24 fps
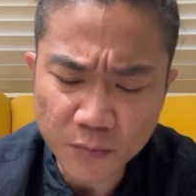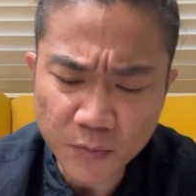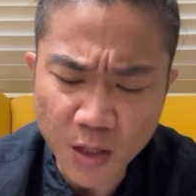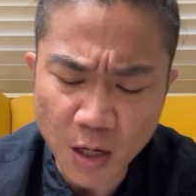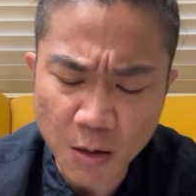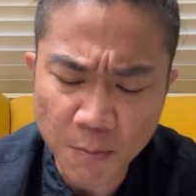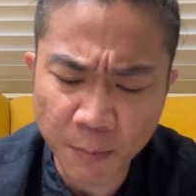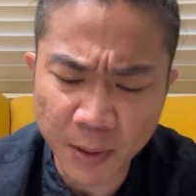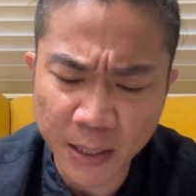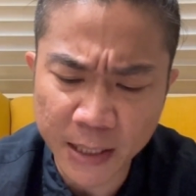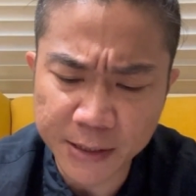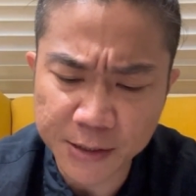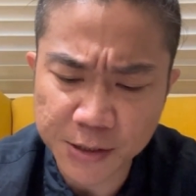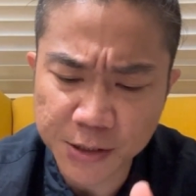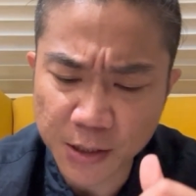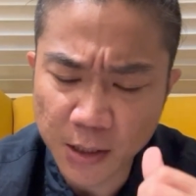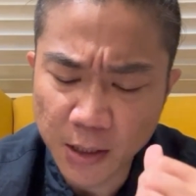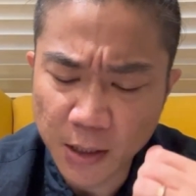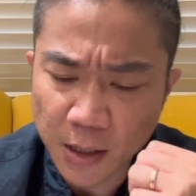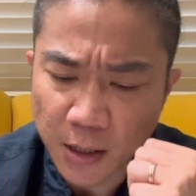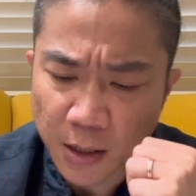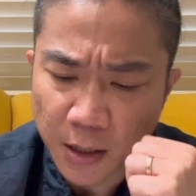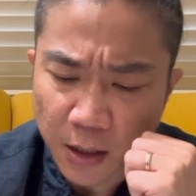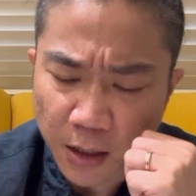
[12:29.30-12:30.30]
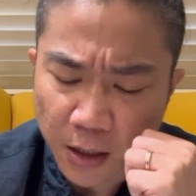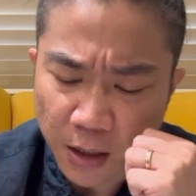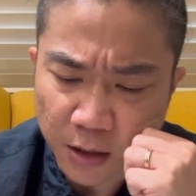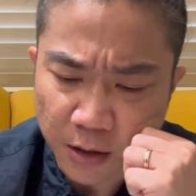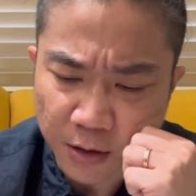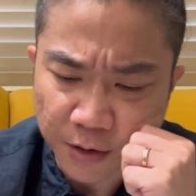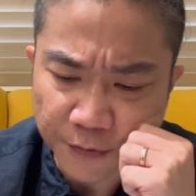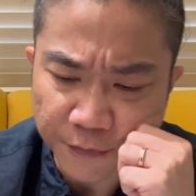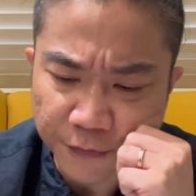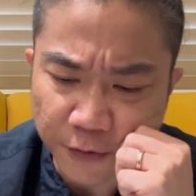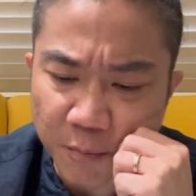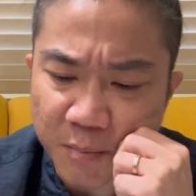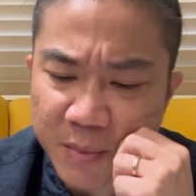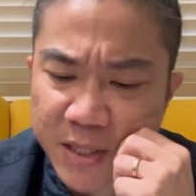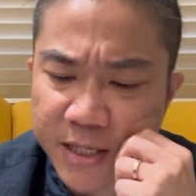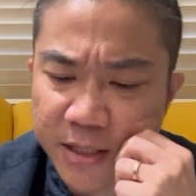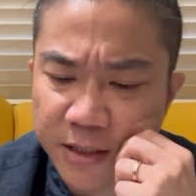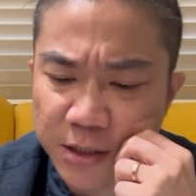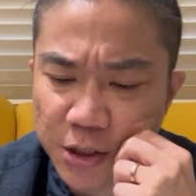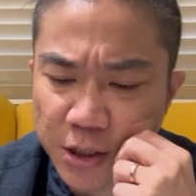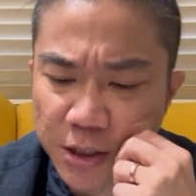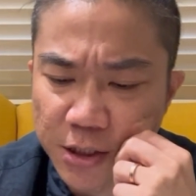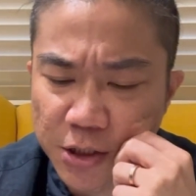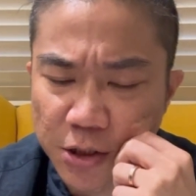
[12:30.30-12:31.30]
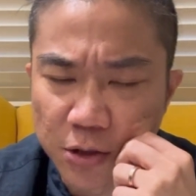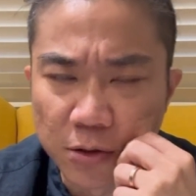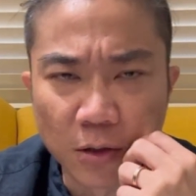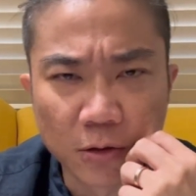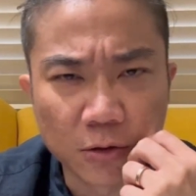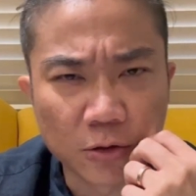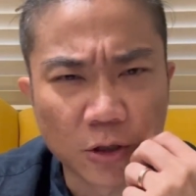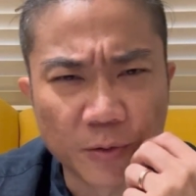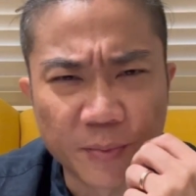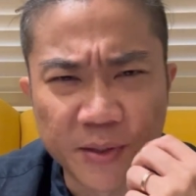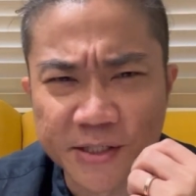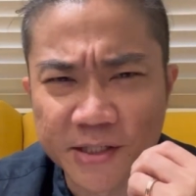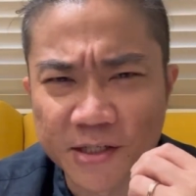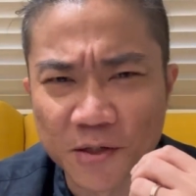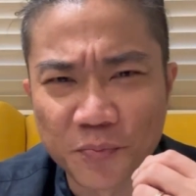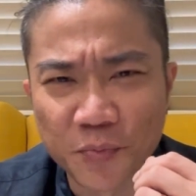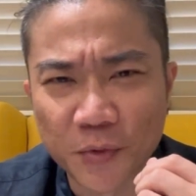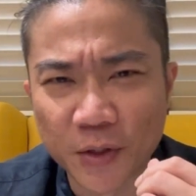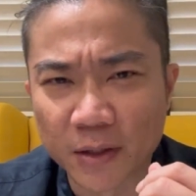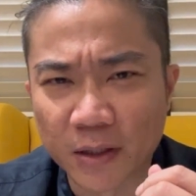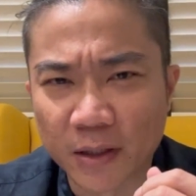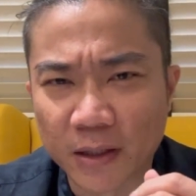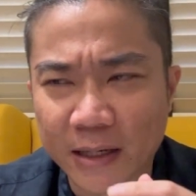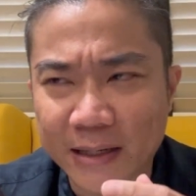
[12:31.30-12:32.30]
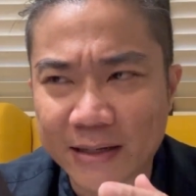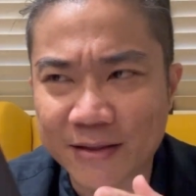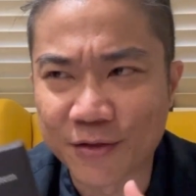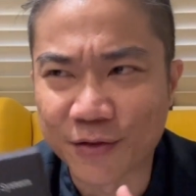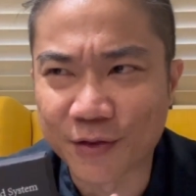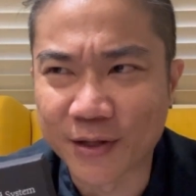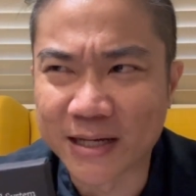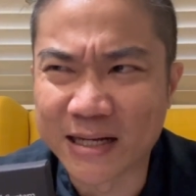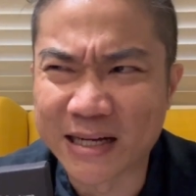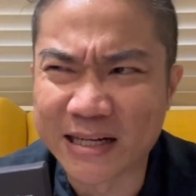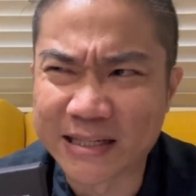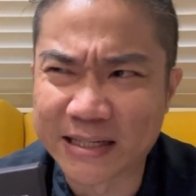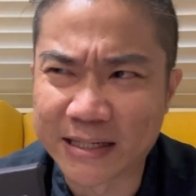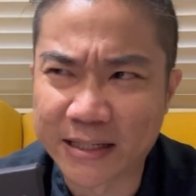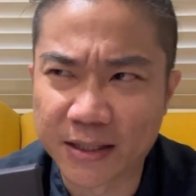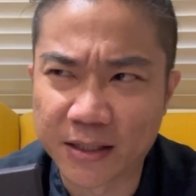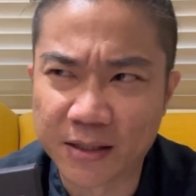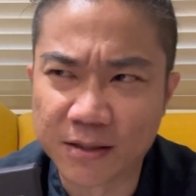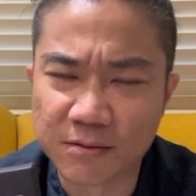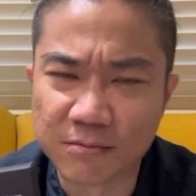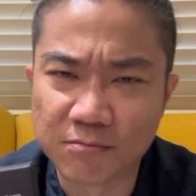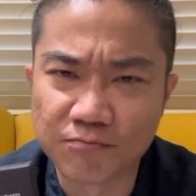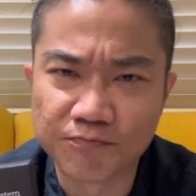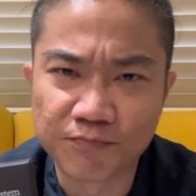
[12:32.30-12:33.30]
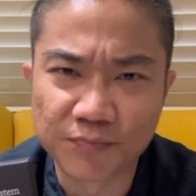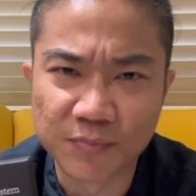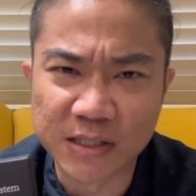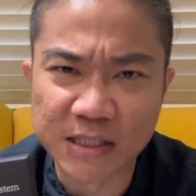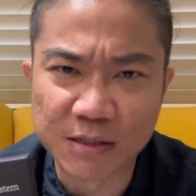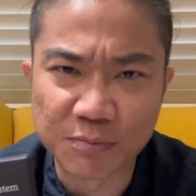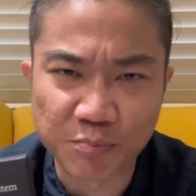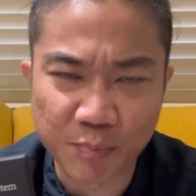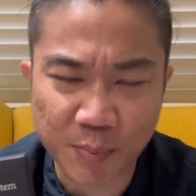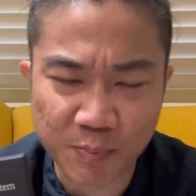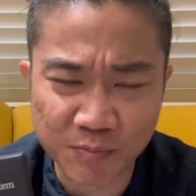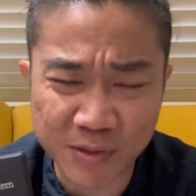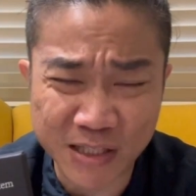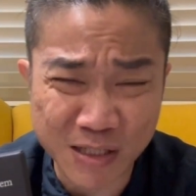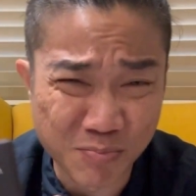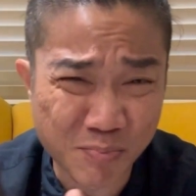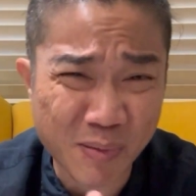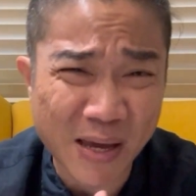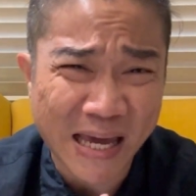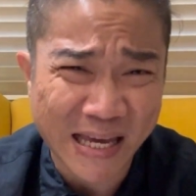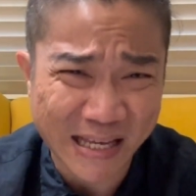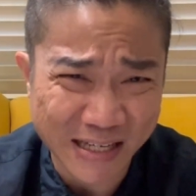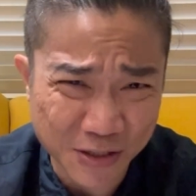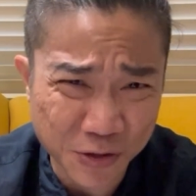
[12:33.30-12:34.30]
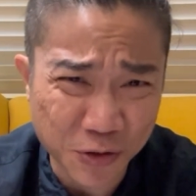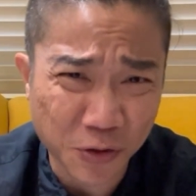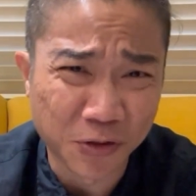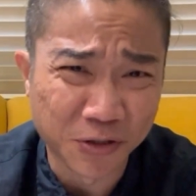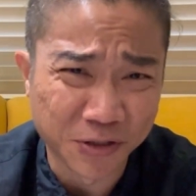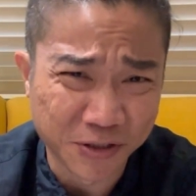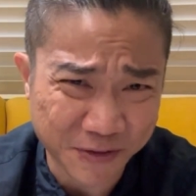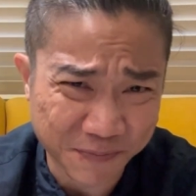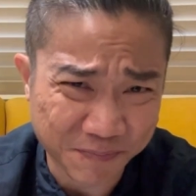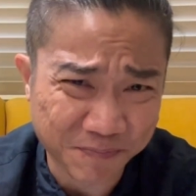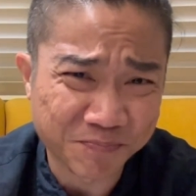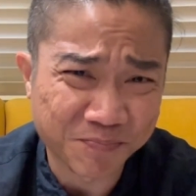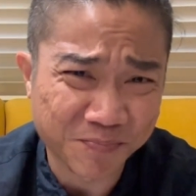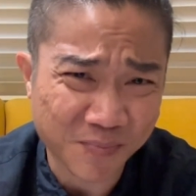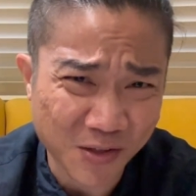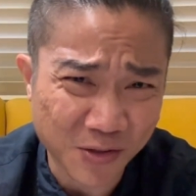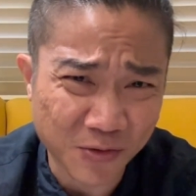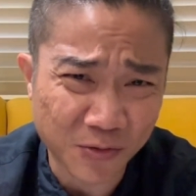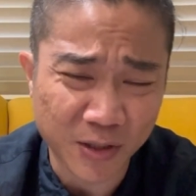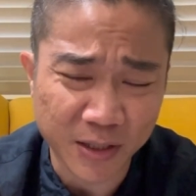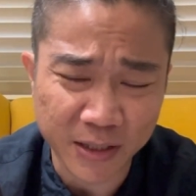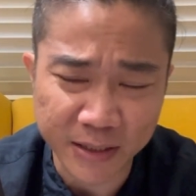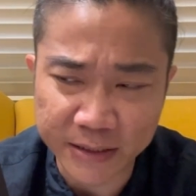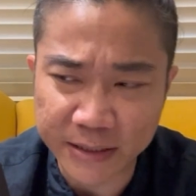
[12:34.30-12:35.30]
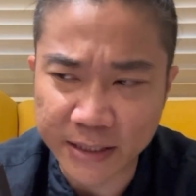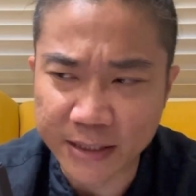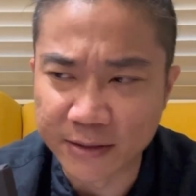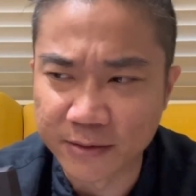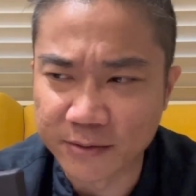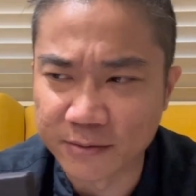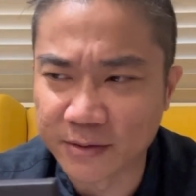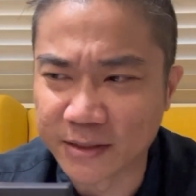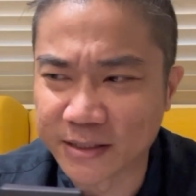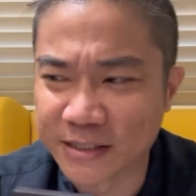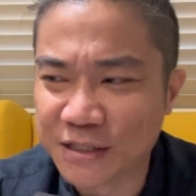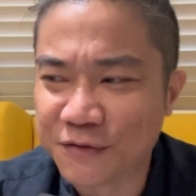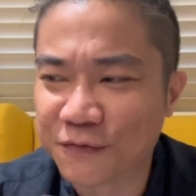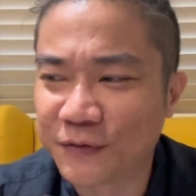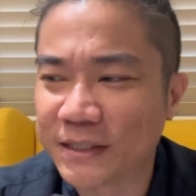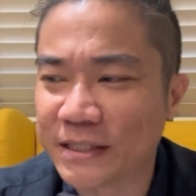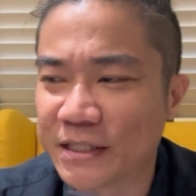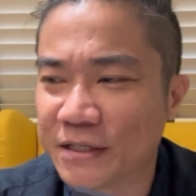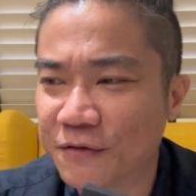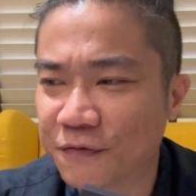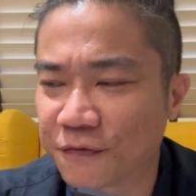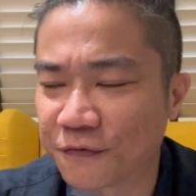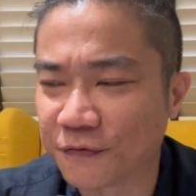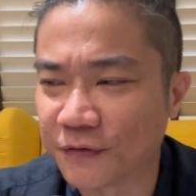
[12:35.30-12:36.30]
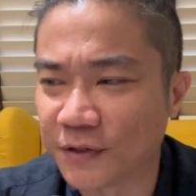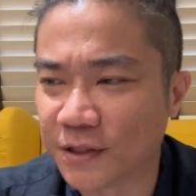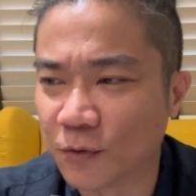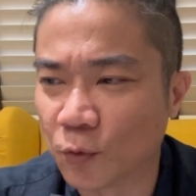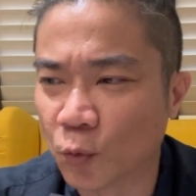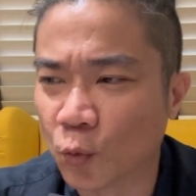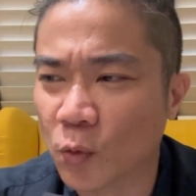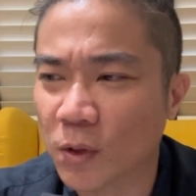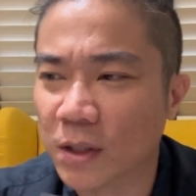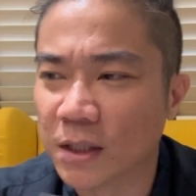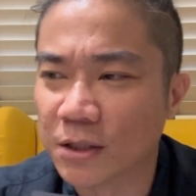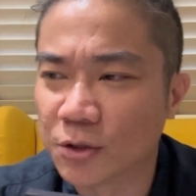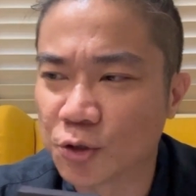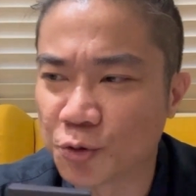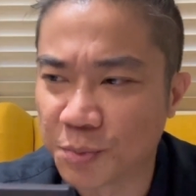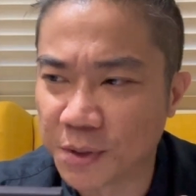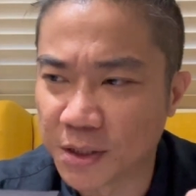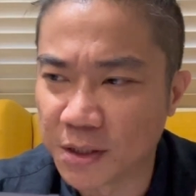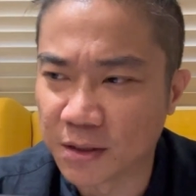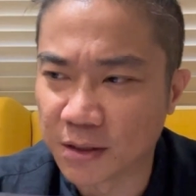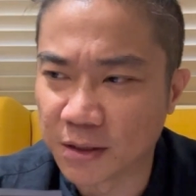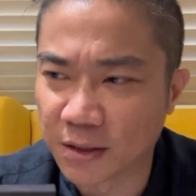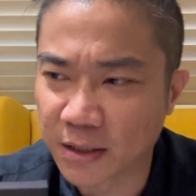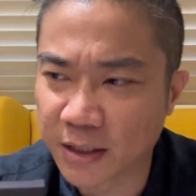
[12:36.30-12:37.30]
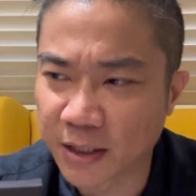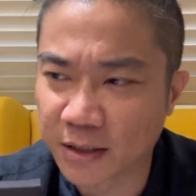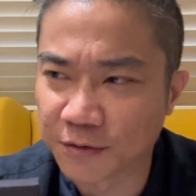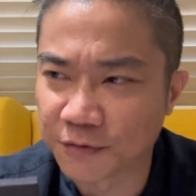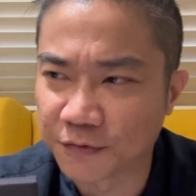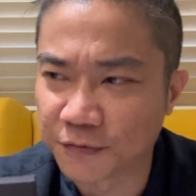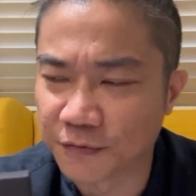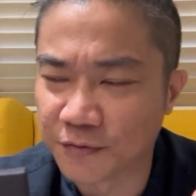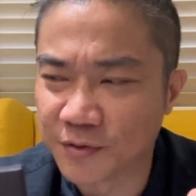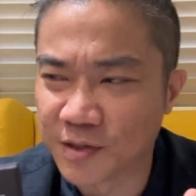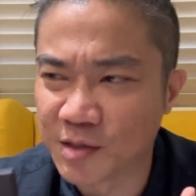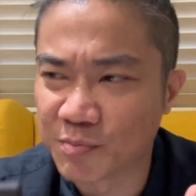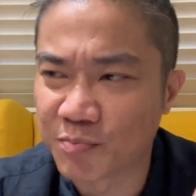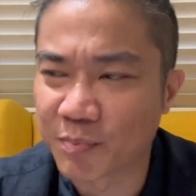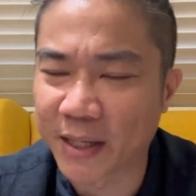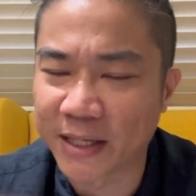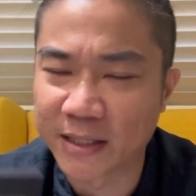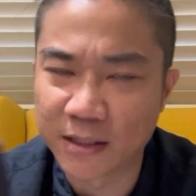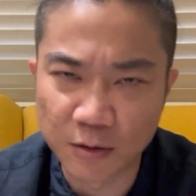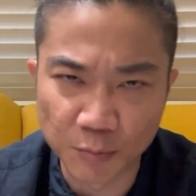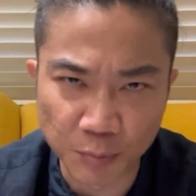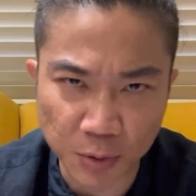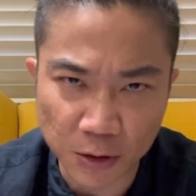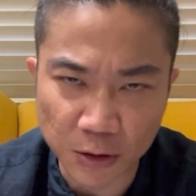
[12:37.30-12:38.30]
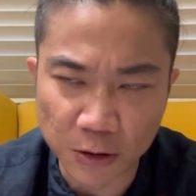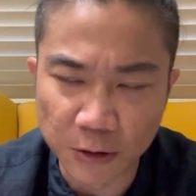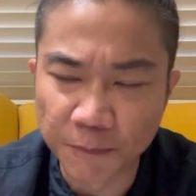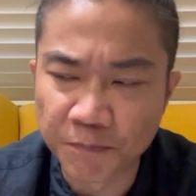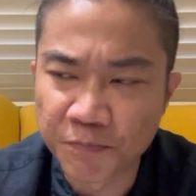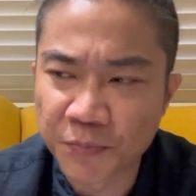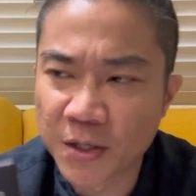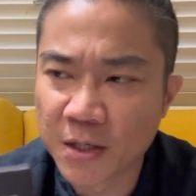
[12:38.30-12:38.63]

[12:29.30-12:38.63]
but for me, it's not going to be something that I think I can depend on, all right? And even if it were to be kind of dependable,